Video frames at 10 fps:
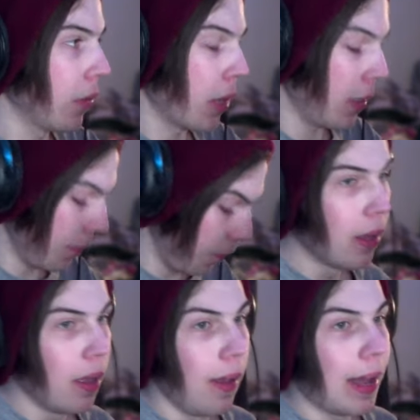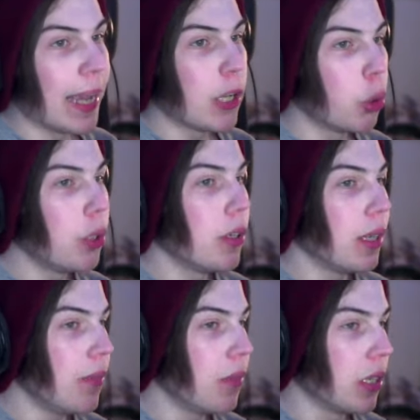right? I couldn't
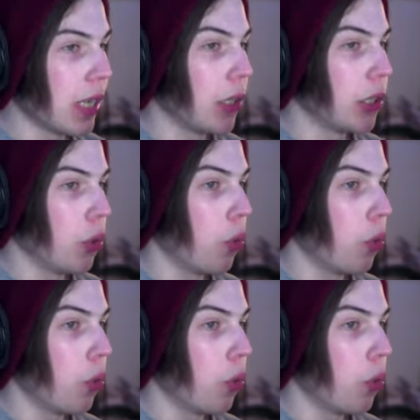even tell you